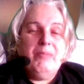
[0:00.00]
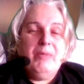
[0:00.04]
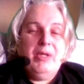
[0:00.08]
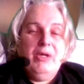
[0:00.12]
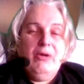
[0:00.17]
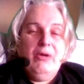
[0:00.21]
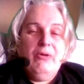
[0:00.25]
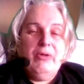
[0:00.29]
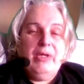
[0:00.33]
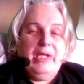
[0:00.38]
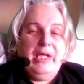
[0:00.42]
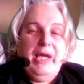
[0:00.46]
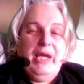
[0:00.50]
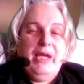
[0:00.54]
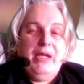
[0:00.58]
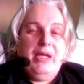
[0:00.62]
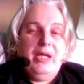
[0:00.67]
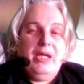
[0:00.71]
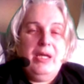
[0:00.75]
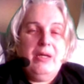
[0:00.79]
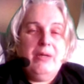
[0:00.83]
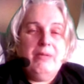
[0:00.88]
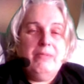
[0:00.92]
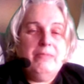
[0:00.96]
the old
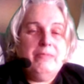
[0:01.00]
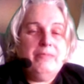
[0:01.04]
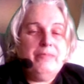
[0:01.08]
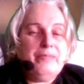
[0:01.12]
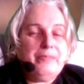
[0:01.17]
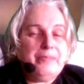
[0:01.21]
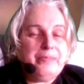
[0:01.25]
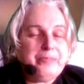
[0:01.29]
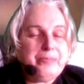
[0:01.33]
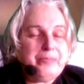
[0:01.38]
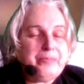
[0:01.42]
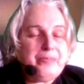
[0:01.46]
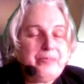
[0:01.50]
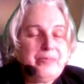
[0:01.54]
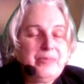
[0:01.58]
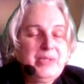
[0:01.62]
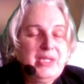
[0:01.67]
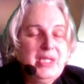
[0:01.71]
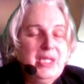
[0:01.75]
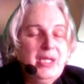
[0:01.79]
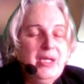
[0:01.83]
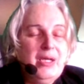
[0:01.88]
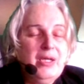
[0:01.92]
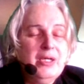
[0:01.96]
lady.
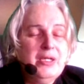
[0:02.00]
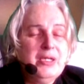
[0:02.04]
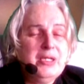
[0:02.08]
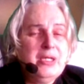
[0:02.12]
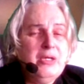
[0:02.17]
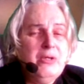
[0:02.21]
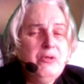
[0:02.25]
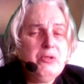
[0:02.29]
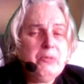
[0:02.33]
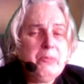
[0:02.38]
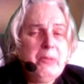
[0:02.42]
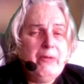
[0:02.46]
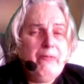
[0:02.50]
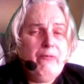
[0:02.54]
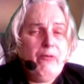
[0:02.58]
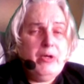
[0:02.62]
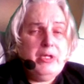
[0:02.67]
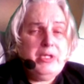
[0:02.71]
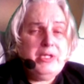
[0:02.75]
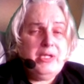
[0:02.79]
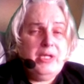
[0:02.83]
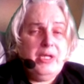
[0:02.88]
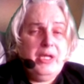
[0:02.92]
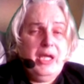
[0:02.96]
Excuse my
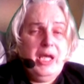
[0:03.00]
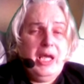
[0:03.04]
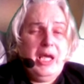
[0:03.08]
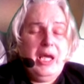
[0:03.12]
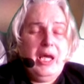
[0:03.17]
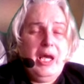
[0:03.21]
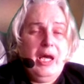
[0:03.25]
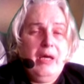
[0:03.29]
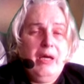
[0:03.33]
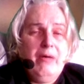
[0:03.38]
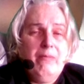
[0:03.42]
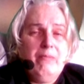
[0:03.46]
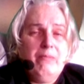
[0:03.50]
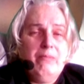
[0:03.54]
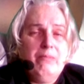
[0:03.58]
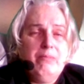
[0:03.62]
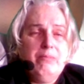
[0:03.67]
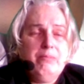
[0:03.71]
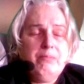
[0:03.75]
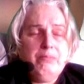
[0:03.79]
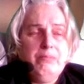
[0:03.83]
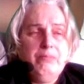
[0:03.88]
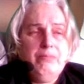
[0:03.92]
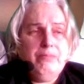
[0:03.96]
voice today. I'm
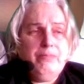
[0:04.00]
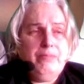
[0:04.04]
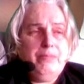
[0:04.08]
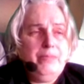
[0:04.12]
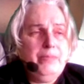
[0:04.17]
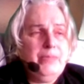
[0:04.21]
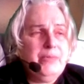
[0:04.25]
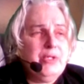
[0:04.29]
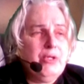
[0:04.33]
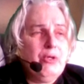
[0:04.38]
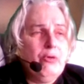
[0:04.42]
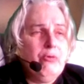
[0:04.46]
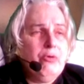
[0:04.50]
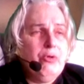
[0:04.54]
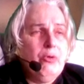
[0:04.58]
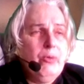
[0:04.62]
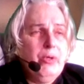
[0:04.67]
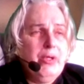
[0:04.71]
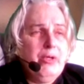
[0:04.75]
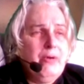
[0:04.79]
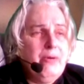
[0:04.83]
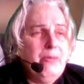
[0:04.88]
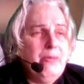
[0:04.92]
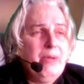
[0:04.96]
don't know
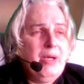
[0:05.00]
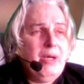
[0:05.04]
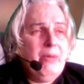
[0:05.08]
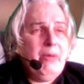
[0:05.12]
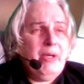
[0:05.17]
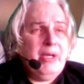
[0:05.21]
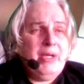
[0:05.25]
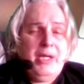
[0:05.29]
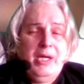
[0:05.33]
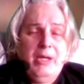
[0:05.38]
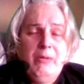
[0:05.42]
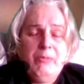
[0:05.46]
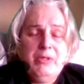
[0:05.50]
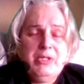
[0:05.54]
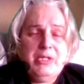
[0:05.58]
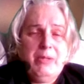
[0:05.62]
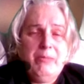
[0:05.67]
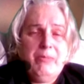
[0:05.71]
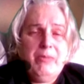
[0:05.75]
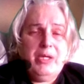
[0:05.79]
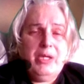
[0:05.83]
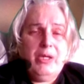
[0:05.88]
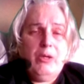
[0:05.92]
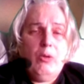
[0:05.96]
whether I'm coming down with
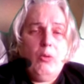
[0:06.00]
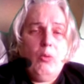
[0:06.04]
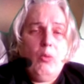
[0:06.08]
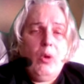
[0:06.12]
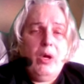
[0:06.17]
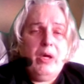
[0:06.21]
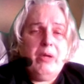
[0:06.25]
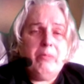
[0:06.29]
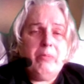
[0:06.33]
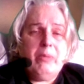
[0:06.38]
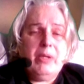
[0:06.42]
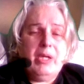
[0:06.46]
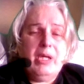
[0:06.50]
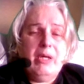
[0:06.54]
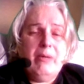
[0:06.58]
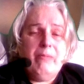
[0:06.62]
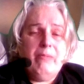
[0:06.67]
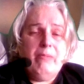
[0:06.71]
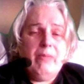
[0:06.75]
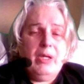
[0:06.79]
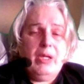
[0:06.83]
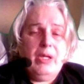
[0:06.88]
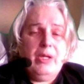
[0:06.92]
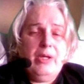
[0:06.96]
something or what, but
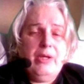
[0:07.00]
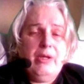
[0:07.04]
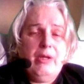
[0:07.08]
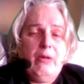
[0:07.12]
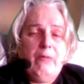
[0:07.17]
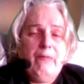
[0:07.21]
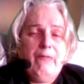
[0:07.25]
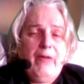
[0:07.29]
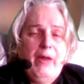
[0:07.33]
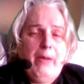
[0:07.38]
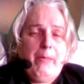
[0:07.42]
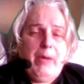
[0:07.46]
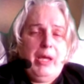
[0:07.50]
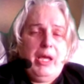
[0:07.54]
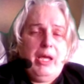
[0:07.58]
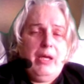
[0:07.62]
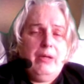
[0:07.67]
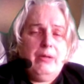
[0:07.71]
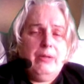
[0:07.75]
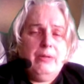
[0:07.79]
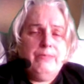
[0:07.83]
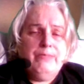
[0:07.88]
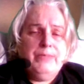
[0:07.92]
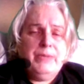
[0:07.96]
I'm a little phlegmy.
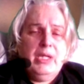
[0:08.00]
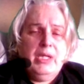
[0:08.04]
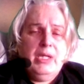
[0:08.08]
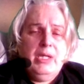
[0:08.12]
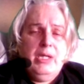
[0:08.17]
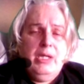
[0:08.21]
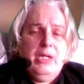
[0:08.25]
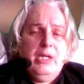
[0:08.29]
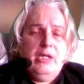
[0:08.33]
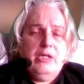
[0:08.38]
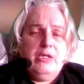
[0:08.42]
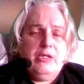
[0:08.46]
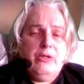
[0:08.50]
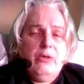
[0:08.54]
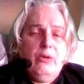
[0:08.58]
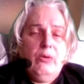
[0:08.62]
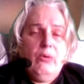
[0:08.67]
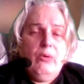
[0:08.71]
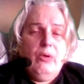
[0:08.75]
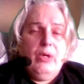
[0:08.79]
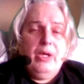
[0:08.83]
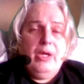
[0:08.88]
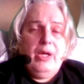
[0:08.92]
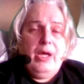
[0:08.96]

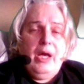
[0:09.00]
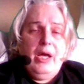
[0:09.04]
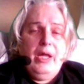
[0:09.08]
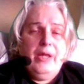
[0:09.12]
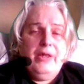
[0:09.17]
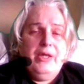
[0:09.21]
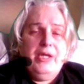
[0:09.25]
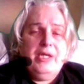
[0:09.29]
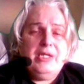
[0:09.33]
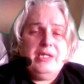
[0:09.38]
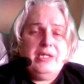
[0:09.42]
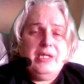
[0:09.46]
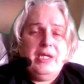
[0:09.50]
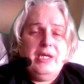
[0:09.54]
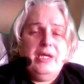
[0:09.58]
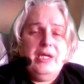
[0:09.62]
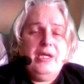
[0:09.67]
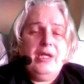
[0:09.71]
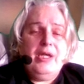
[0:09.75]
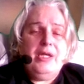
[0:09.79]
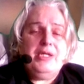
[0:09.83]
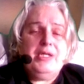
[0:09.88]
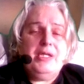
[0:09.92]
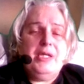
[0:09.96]
So uh, this
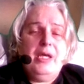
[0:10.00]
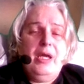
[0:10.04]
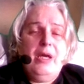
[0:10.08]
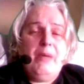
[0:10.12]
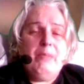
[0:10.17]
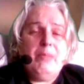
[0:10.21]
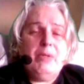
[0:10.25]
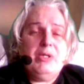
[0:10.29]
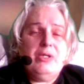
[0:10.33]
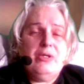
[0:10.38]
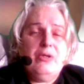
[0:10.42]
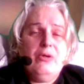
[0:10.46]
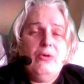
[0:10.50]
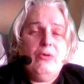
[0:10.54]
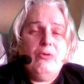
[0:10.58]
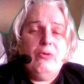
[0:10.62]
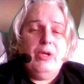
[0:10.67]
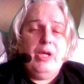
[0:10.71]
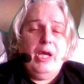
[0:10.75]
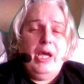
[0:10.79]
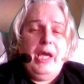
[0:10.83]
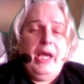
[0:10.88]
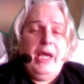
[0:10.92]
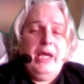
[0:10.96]
is the episode
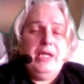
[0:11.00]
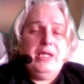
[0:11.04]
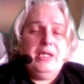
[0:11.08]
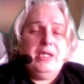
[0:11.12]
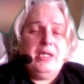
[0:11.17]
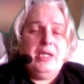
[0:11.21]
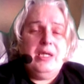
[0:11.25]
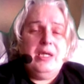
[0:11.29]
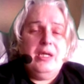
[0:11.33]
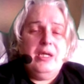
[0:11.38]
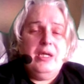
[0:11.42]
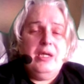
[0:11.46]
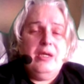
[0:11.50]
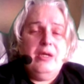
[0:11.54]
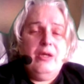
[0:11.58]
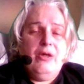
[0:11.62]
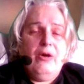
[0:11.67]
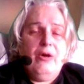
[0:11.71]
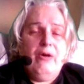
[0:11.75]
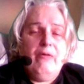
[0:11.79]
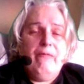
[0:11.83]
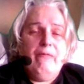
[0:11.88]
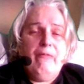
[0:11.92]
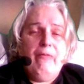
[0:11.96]
18
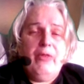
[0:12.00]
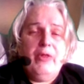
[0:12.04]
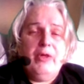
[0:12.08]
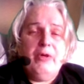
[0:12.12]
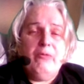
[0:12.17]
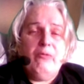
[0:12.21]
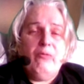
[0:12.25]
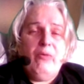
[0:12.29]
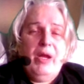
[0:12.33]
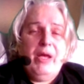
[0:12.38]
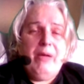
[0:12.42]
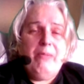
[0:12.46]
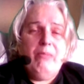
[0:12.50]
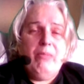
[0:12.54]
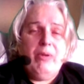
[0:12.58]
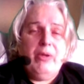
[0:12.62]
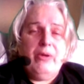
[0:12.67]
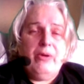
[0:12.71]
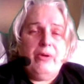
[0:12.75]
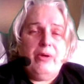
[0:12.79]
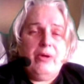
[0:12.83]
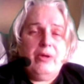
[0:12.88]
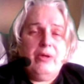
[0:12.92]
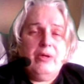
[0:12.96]
of The
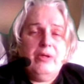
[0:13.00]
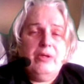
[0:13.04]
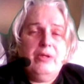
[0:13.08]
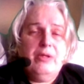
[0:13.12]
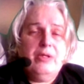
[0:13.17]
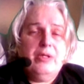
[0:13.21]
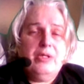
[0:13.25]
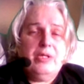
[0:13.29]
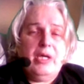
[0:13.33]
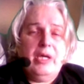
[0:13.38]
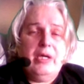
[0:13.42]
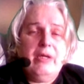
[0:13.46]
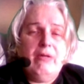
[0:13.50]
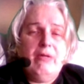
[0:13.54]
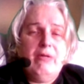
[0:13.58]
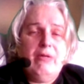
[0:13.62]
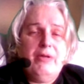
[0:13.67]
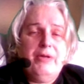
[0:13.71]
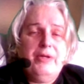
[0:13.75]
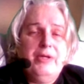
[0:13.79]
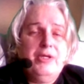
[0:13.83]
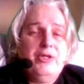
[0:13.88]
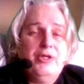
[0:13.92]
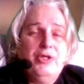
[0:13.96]
Rambler,
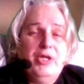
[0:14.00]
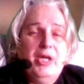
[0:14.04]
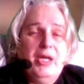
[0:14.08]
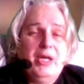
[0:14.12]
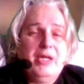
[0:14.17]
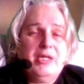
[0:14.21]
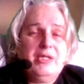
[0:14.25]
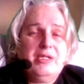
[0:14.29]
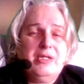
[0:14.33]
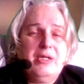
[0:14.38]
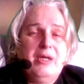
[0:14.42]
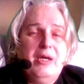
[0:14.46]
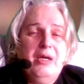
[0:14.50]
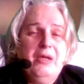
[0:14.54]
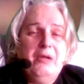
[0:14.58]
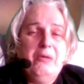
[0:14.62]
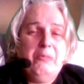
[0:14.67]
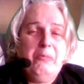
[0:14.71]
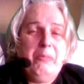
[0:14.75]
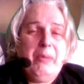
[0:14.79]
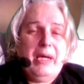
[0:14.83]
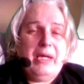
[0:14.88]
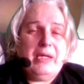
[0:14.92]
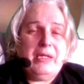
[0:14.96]
titled Checks and
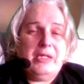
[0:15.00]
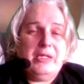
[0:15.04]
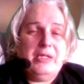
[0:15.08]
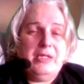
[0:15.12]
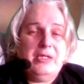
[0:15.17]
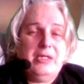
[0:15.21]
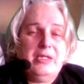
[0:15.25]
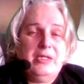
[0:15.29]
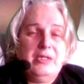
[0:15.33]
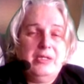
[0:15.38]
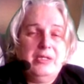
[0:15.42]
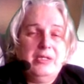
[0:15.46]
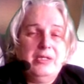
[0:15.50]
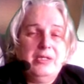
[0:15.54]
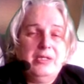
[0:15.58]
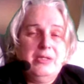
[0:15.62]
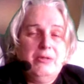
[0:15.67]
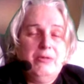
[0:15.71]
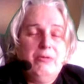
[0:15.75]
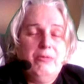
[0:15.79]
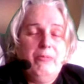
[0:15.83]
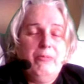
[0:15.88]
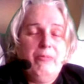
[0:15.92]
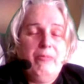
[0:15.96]
Balances.
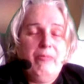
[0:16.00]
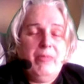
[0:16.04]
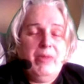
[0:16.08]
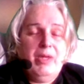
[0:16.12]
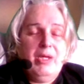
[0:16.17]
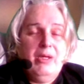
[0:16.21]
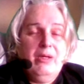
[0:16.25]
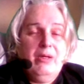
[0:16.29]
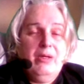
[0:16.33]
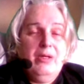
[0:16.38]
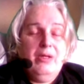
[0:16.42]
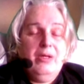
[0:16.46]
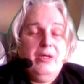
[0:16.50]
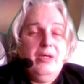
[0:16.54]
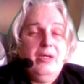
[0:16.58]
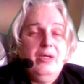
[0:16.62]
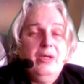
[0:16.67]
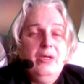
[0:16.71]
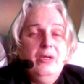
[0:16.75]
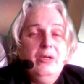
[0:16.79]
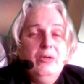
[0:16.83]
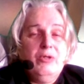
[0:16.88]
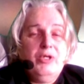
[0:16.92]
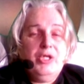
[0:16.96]

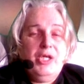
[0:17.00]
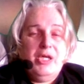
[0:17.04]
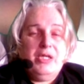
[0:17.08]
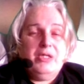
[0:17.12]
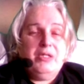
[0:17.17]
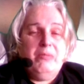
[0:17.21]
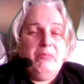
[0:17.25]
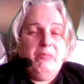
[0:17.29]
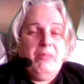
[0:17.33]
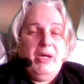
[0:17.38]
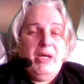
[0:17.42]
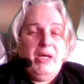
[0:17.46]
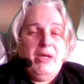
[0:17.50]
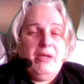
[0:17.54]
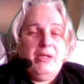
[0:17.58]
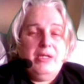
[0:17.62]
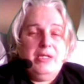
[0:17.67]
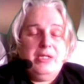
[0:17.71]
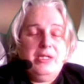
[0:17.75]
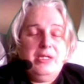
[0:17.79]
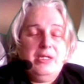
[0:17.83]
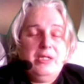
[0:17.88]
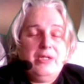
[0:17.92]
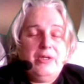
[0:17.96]
Checks and
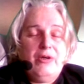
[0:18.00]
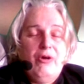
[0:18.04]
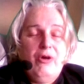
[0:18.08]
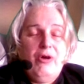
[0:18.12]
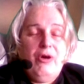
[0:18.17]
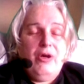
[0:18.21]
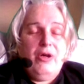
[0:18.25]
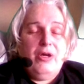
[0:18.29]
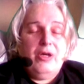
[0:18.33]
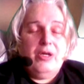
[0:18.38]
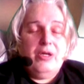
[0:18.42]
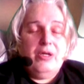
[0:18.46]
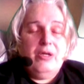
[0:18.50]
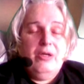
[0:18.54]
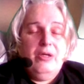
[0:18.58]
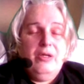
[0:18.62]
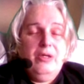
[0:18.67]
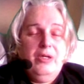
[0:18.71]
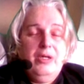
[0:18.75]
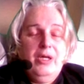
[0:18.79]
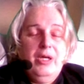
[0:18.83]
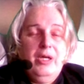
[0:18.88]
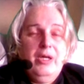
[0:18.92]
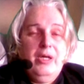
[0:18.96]
balances are
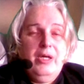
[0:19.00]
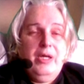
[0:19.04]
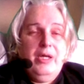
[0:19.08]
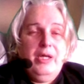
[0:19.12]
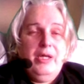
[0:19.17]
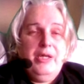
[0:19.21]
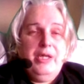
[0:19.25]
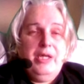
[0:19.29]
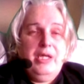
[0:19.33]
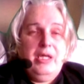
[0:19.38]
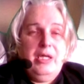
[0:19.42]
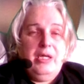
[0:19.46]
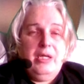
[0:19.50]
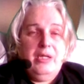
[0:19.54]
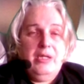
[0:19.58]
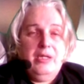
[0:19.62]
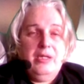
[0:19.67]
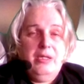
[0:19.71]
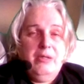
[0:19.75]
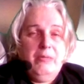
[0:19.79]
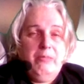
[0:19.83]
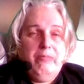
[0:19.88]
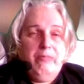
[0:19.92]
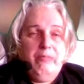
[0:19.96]
uh, the
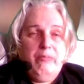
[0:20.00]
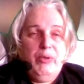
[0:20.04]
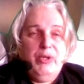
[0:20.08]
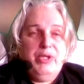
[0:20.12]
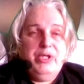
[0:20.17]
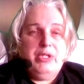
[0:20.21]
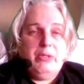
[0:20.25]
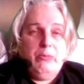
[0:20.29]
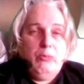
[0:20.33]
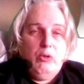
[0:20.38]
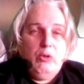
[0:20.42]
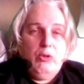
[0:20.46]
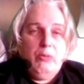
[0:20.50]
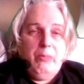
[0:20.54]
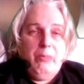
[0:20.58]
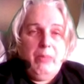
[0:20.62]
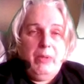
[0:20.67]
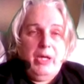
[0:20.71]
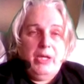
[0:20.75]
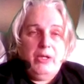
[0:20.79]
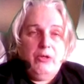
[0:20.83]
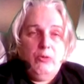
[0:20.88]
the principle under